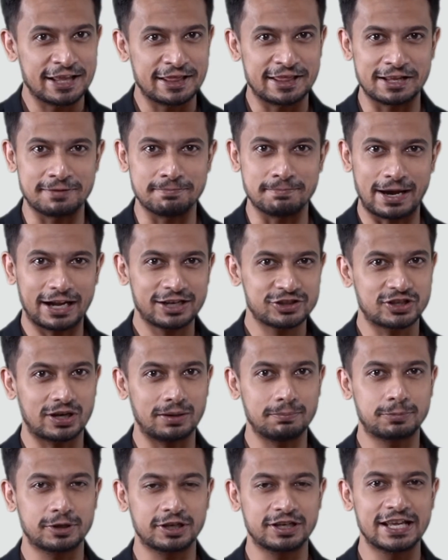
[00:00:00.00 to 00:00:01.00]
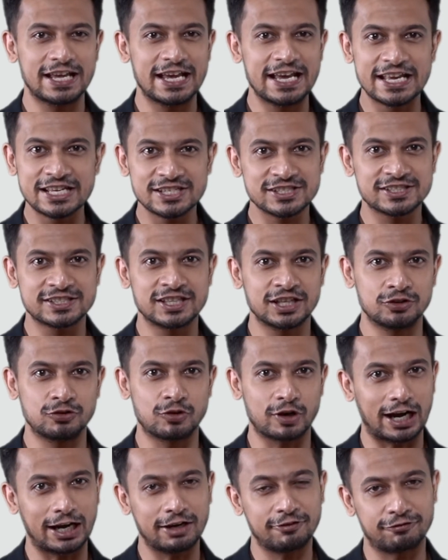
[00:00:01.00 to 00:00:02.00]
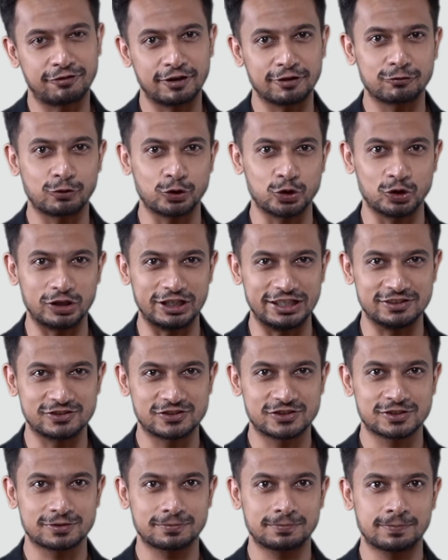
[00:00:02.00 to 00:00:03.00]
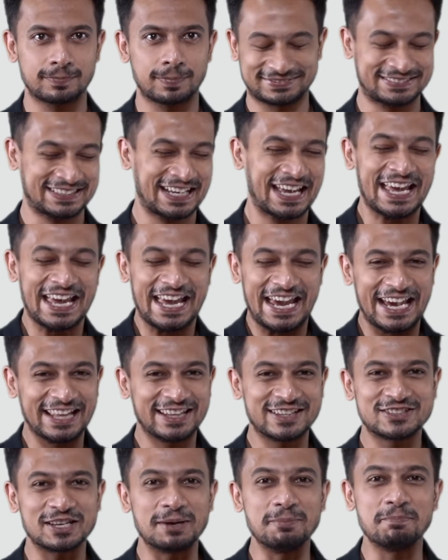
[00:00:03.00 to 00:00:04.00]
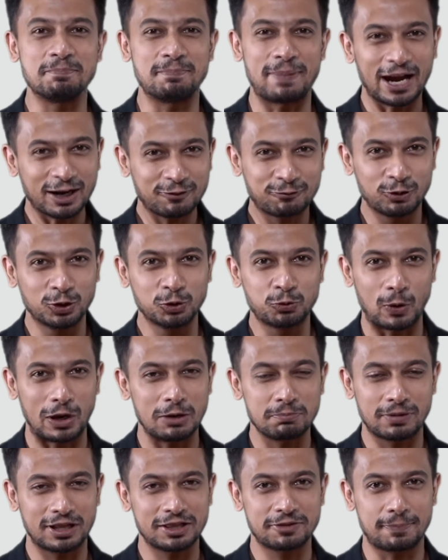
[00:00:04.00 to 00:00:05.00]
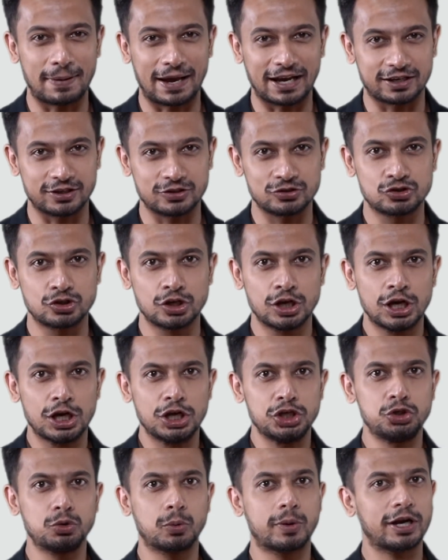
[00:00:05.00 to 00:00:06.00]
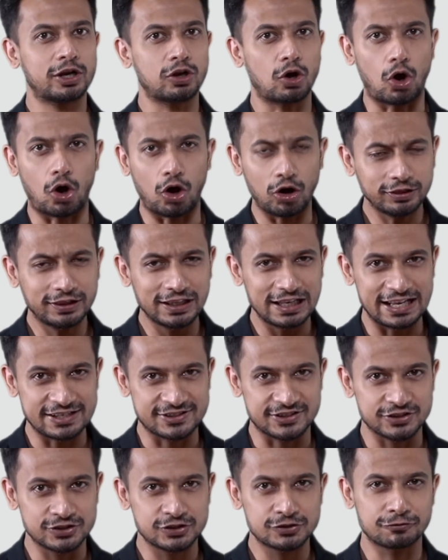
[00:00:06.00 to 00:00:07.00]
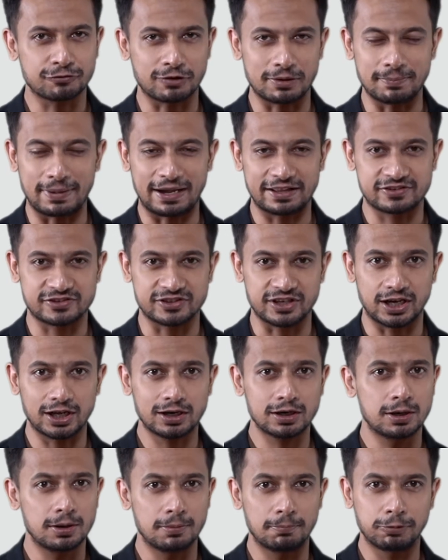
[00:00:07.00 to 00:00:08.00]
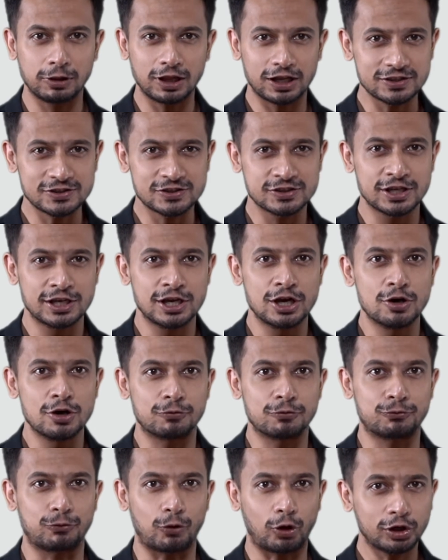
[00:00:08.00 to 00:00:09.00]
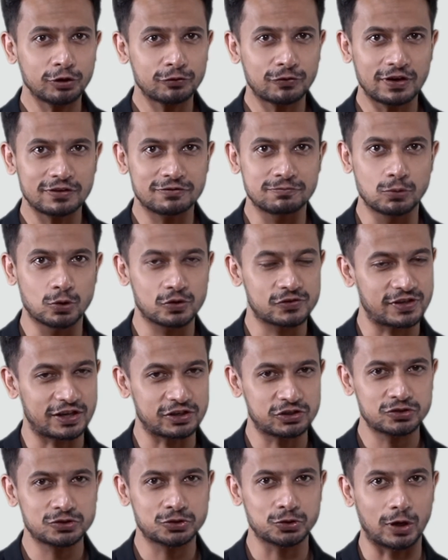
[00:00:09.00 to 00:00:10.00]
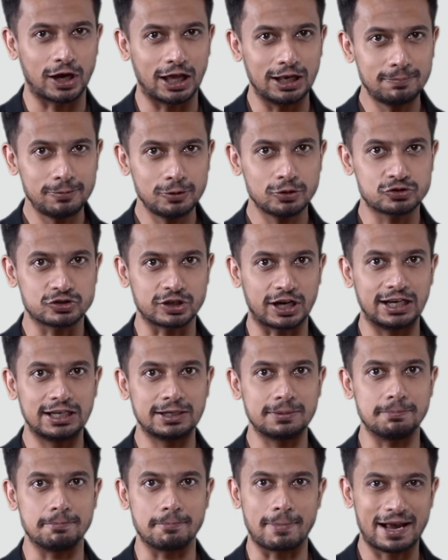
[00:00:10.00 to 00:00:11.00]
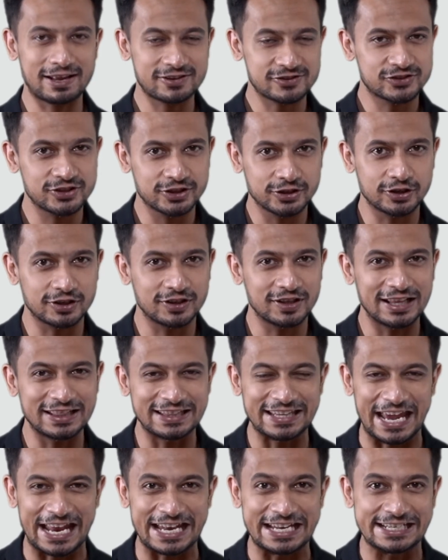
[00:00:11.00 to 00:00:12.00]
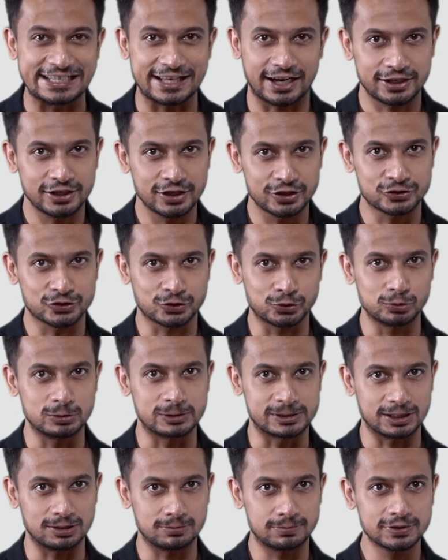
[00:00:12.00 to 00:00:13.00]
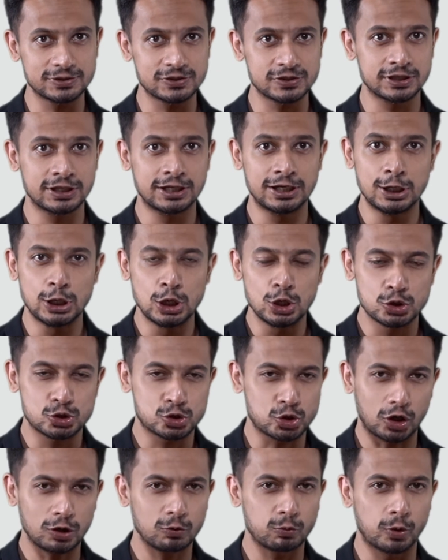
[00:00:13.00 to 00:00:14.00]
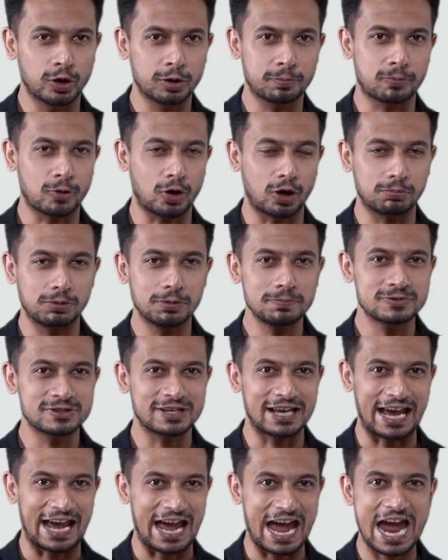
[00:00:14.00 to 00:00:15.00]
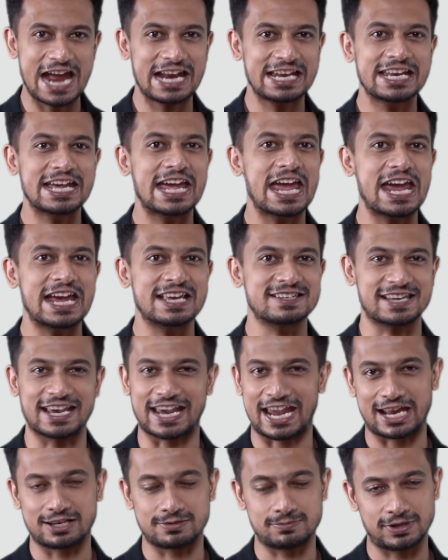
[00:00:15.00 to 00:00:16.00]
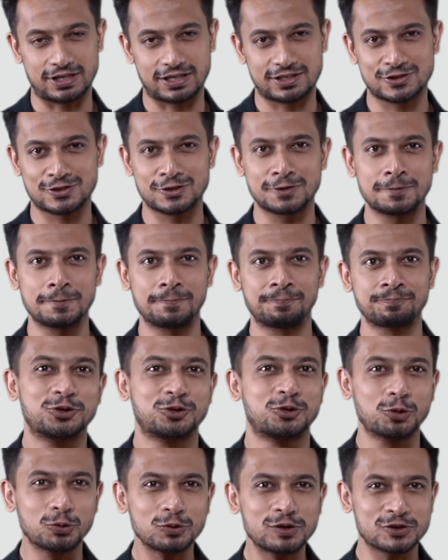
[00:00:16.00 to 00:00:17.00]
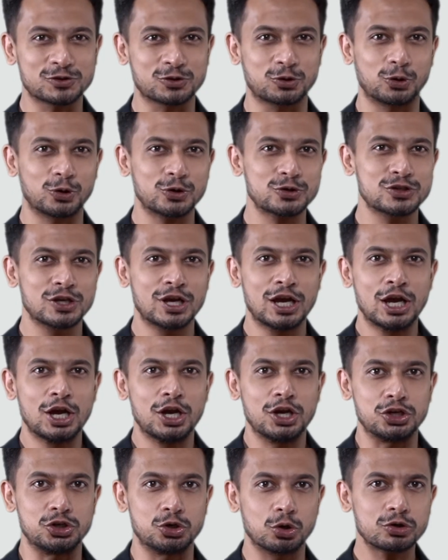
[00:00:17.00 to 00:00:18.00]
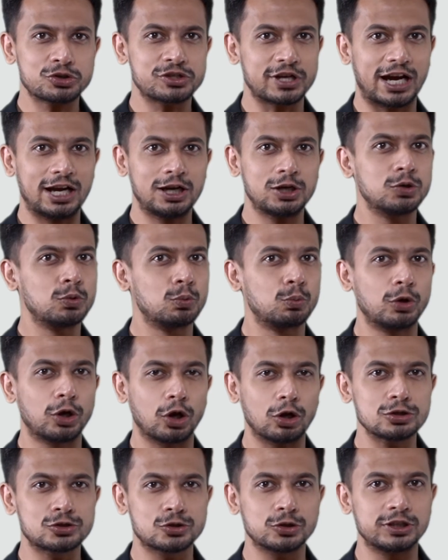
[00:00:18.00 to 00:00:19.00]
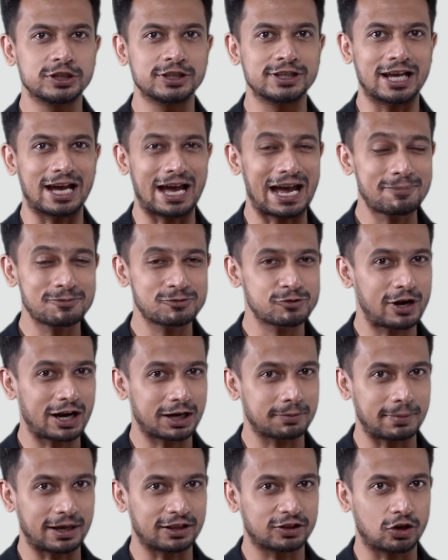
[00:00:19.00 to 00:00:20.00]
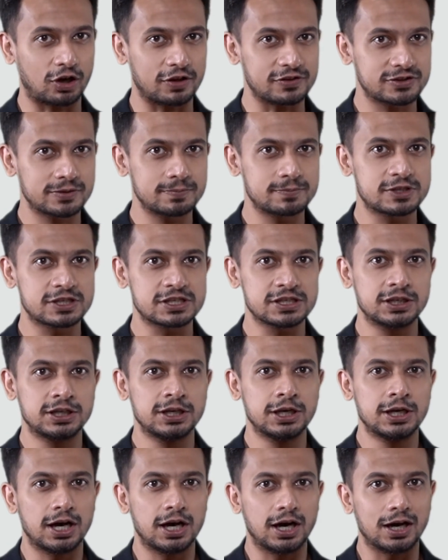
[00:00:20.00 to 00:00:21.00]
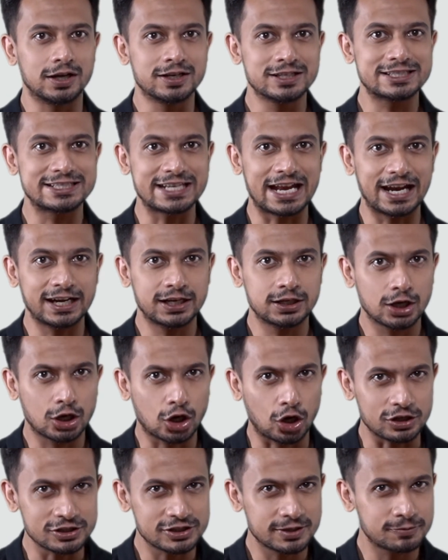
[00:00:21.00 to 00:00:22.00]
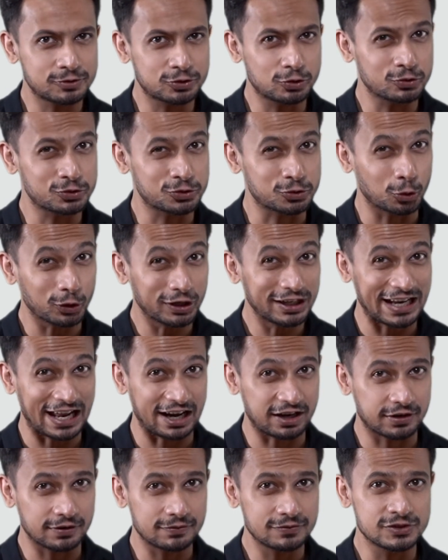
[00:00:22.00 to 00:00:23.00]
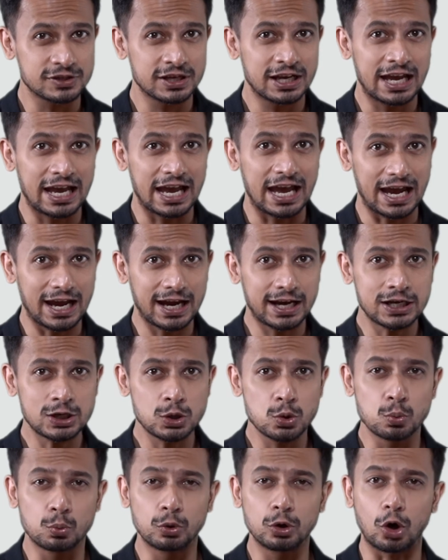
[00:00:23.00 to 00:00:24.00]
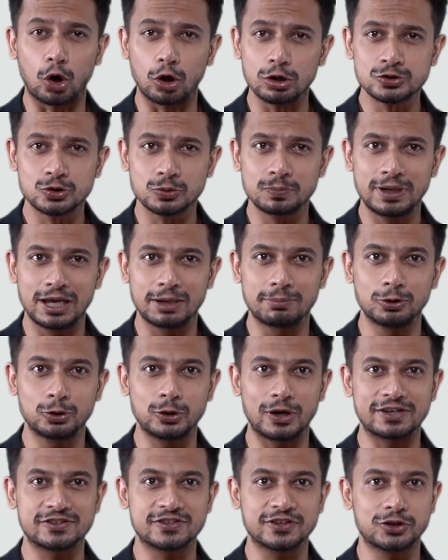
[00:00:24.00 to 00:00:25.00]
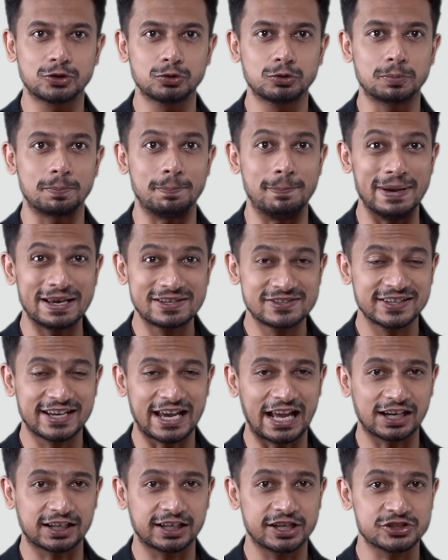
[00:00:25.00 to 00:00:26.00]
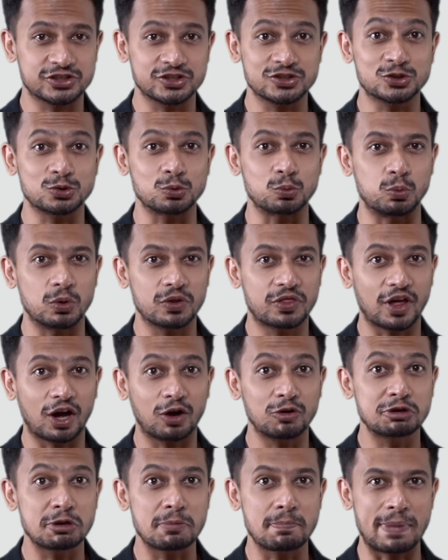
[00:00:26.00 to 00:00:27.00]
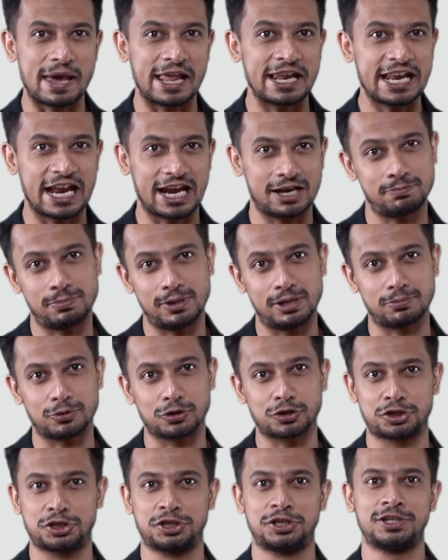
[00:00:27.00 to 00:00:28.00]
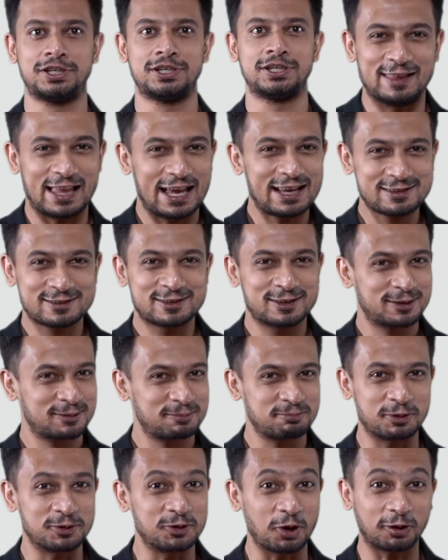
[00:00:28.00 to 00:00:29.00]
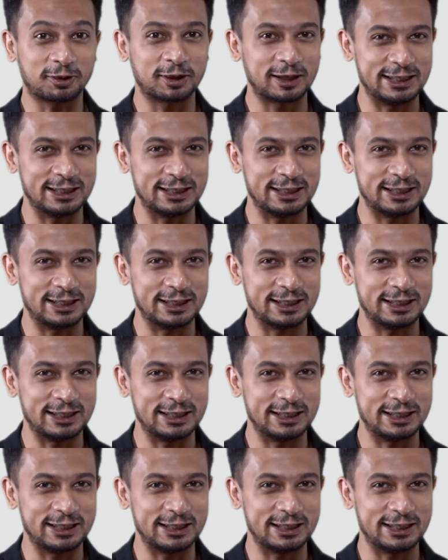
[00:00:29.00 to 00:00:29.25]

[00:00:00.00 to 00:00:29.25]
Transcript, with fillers: then Math Champion is the right fit for your needs. In this impactful twelve month package, you get all the lessons from Math Star, plus forty-five more sessions to help your child master the entire school syllabus, solve word problems, and ace academics. Through this course, your child will also learn abstract math concepts, understand concepts through story narratives, and will also be able to execute basic calculations without pen and paper. Last but not